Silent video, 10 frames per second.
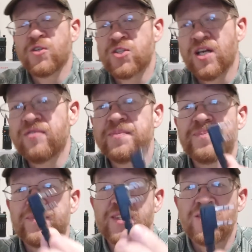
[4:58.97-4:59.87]
First off,
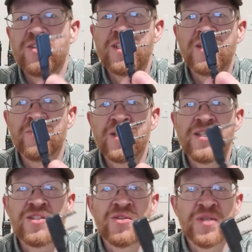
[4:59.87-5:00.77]
you can get one
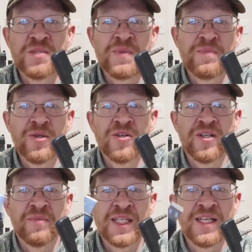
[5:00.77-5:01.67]
of these USB
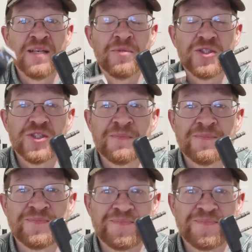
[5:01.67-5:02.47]
programming cables.